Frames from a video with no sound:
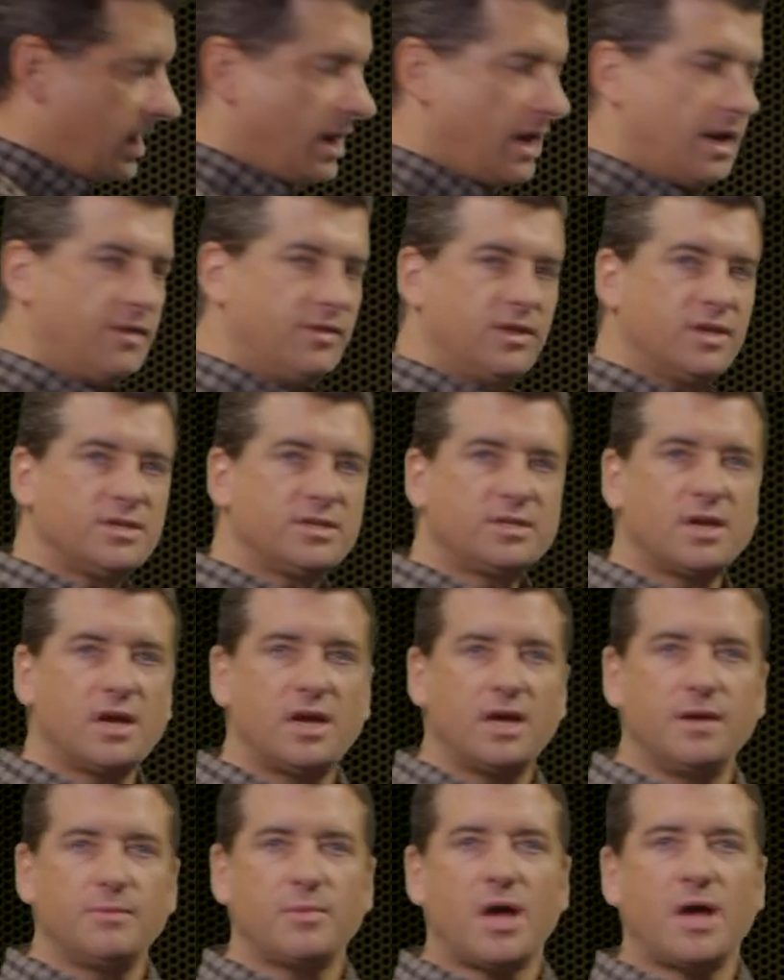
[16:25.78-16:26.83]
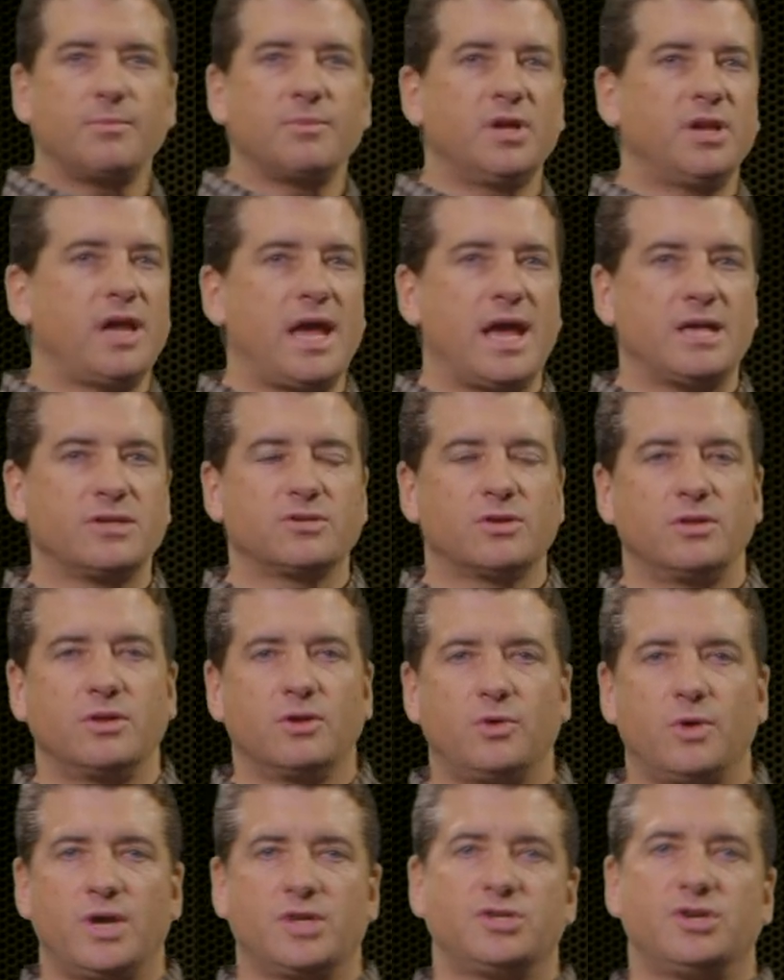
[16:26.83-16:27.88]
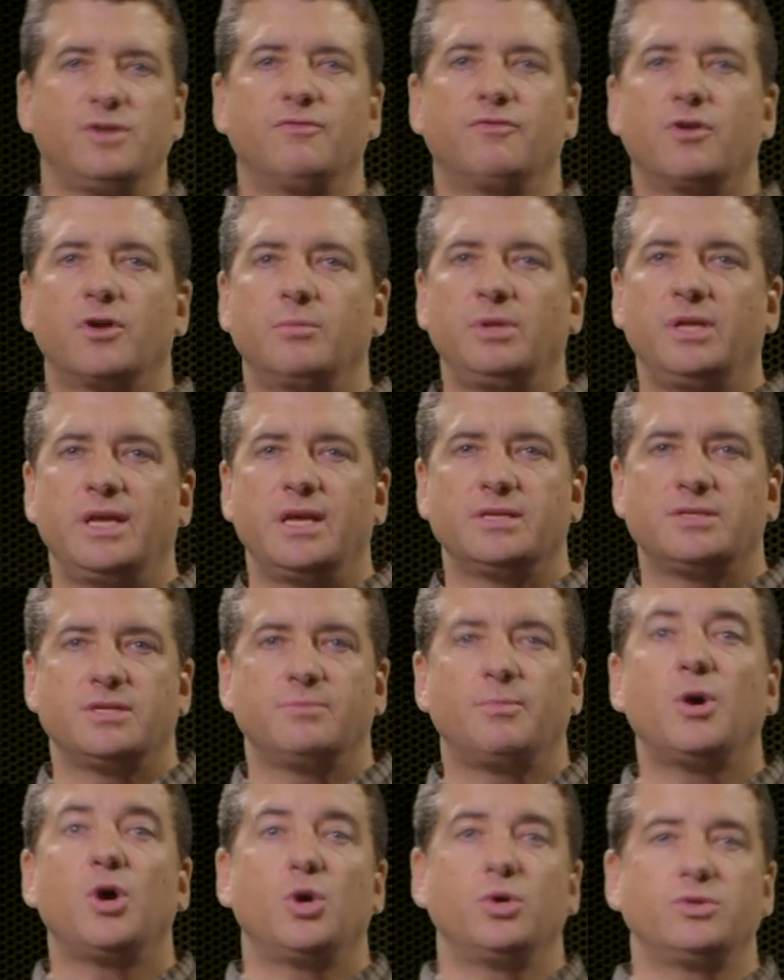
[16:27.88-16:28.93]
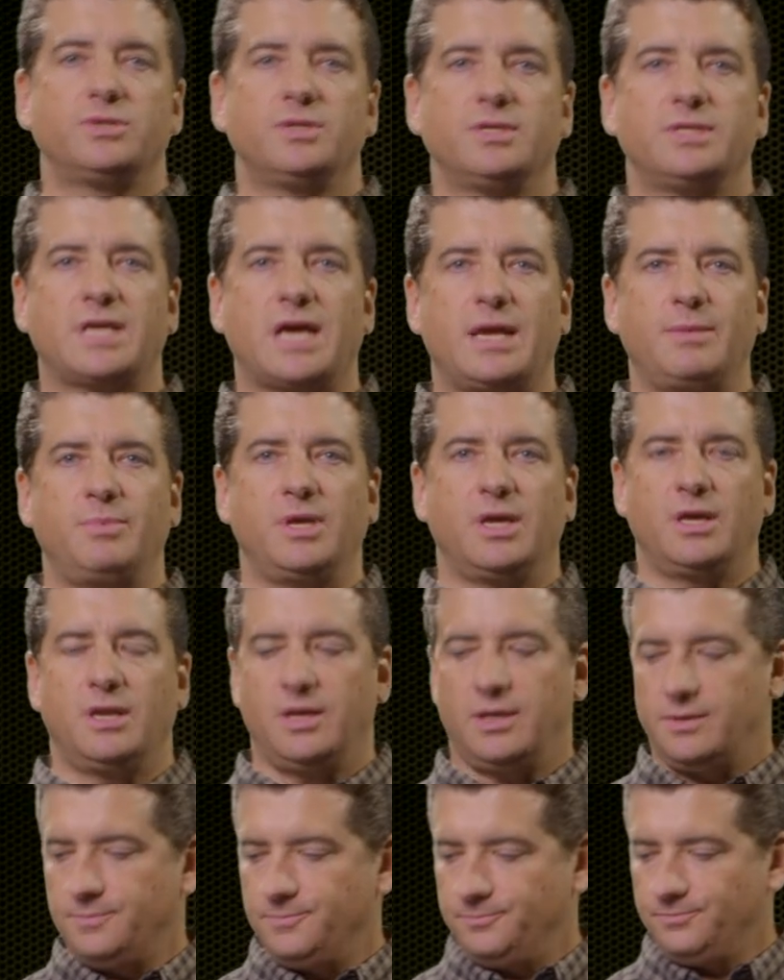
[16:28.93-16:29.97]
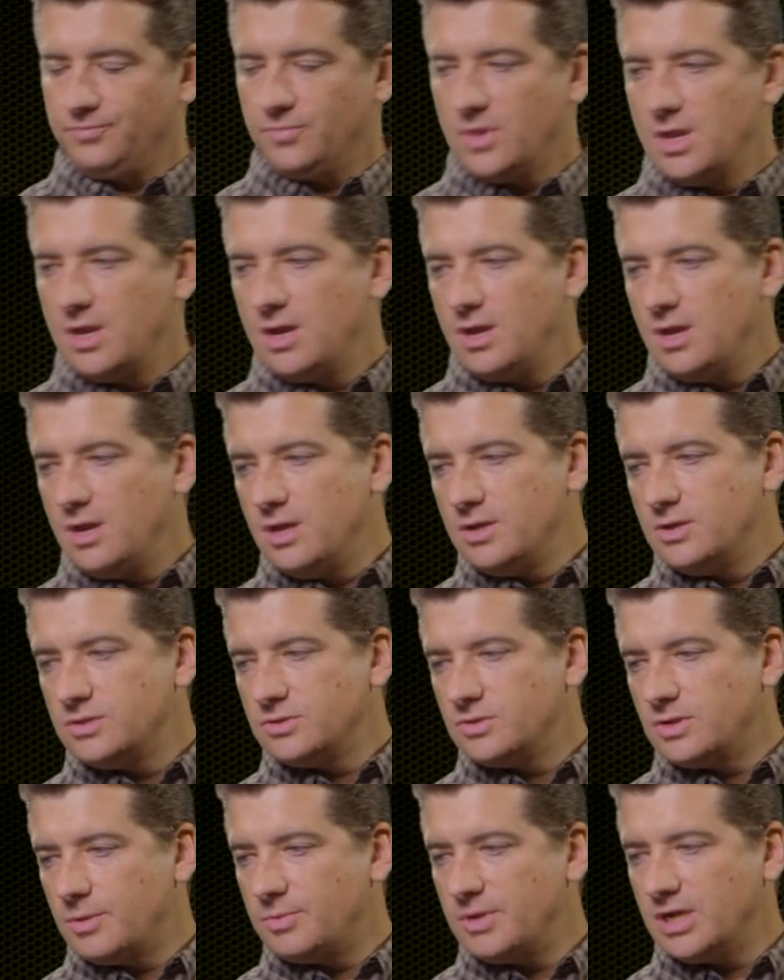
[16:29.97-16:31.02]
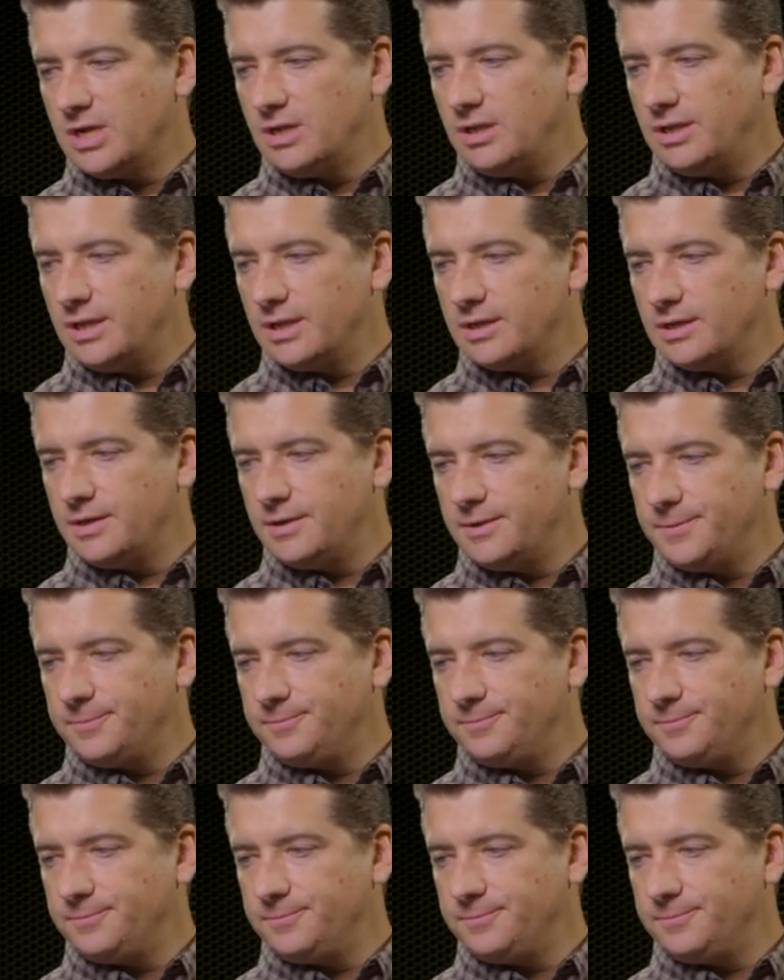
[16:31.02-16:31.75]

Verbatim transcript: and this time I'm going to ask her the question verbally as opposed to typing it in. So I'm going to click.